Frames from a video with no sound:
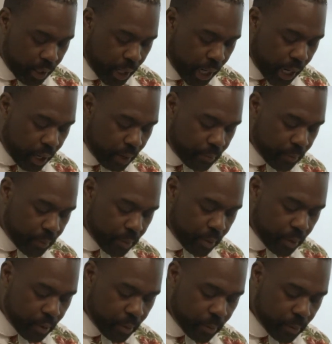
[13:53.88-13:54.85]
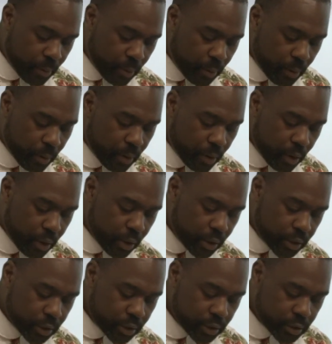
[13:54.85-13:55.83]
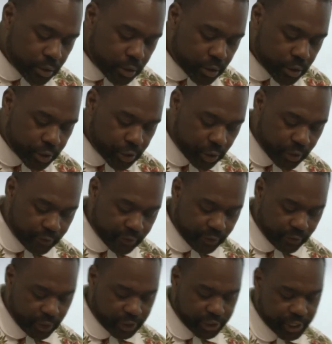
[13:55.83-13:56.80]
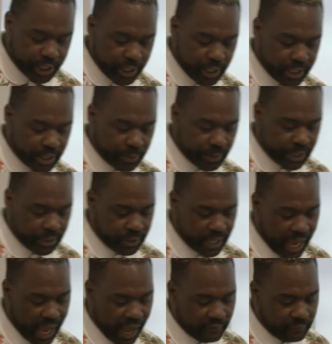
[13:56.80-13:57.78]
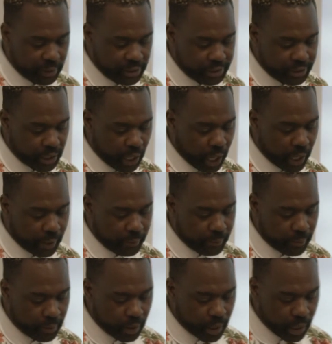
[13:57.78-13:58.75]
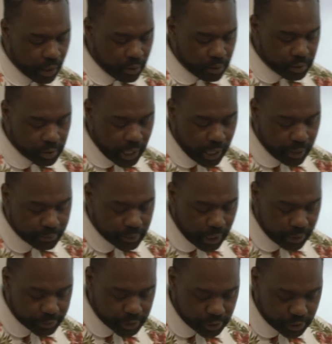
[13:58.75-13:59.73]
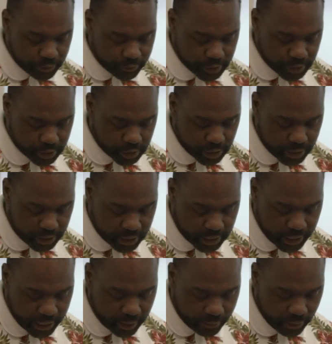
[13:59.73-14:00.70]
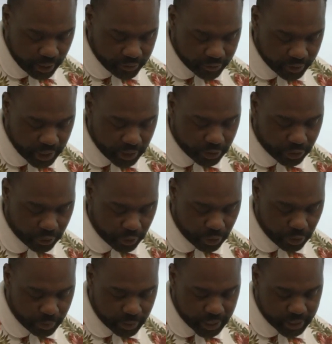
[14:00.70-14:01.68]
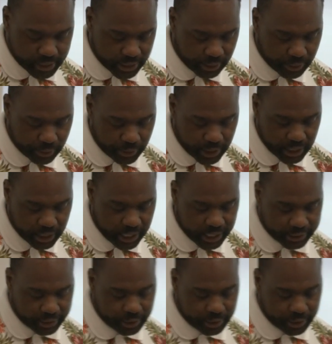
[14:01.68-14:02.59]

To sort of diverge here, I know we don't have much time. I'm sort of just going to think through, because I would really like